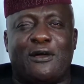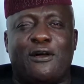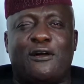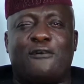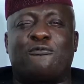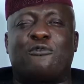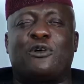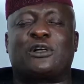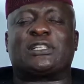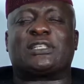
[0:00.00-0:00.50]

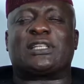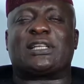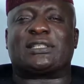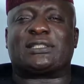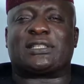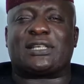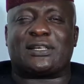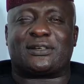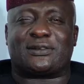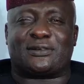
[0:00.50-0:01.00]
of what it
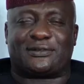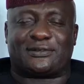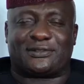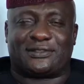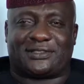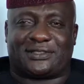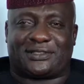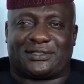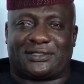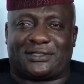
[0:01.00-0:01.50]

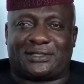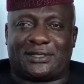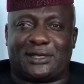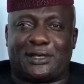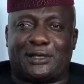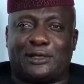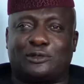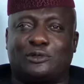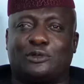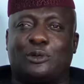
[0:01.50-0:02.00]
entails
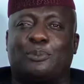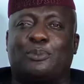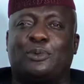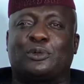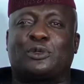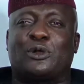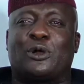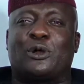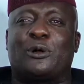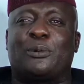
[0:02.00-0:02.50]
to
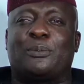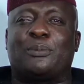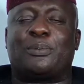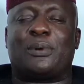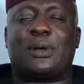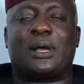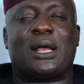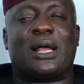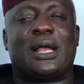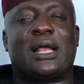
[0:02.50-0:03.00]
put up
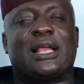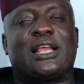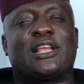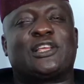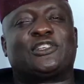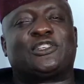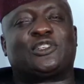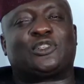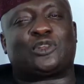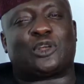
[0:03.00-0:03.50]
a
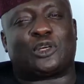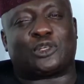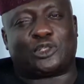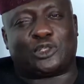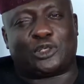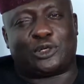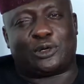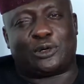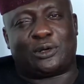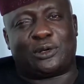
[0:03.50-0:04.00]

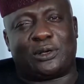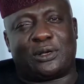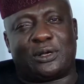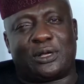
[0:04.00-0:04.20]
structure